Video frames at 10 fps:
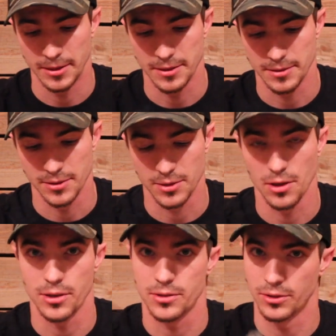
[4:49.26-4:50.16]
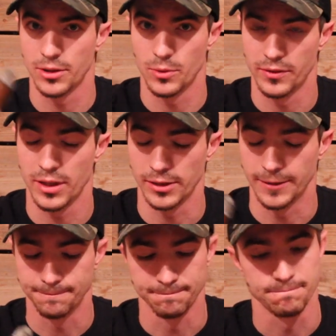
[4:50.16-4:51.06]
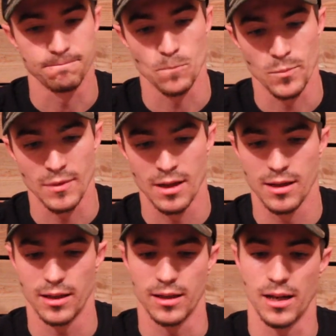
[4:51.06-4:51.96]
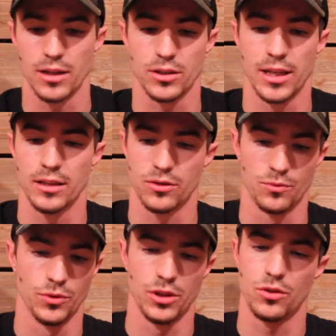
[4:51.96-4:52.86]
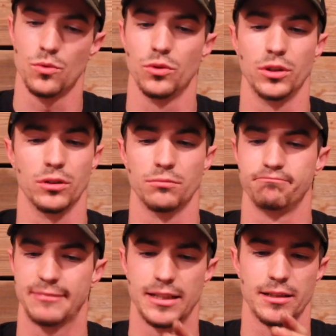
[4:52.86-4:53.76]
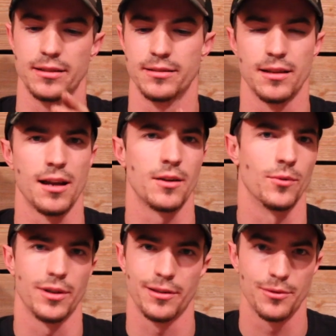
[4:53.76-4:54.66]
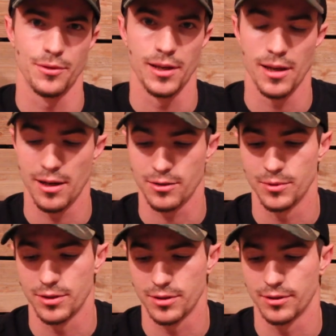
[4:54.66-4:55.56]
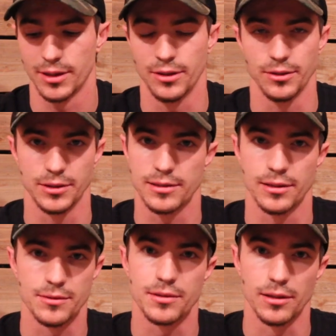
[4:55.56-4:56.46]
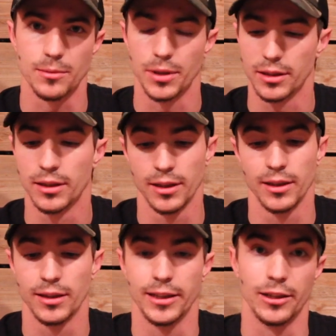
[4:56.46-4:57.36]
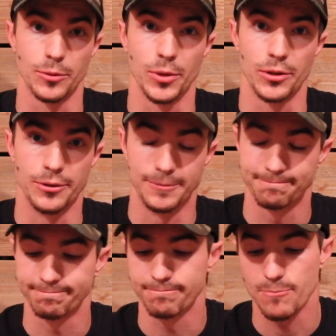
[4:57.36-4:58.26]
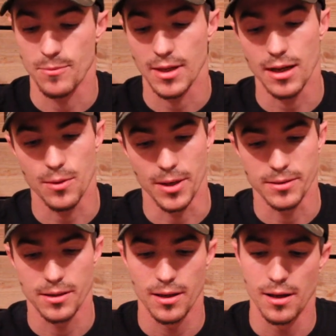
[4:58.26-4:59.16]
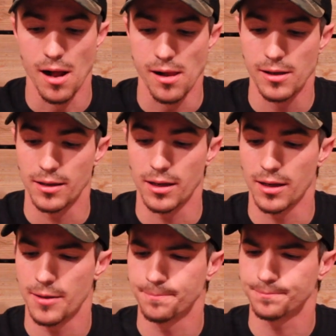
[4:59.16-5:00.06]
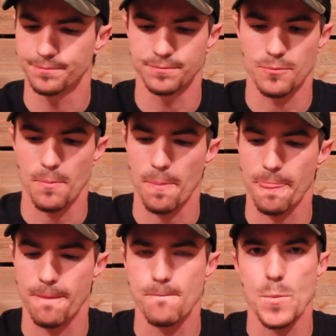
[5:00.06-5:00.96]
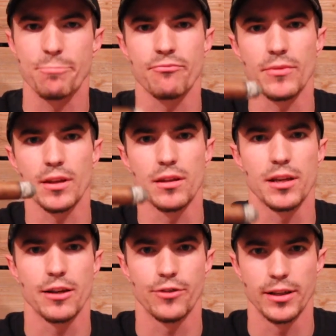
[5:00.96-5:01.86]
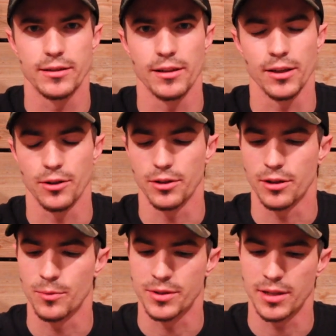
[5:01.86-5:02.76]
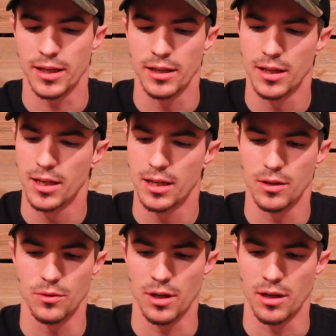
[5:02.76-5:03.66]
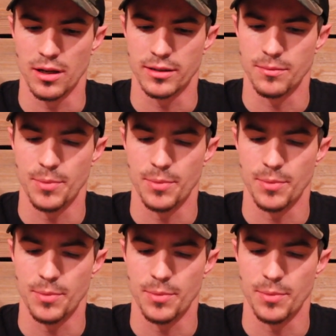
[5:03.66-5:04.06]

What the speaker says: because the cigar certainly would have held it. And it actually had this really cool little kind of design working through the ash, which, I know that sounds silly, but it looked pretty cool. Anyways, The thing I forgot to tell you earlier was that it's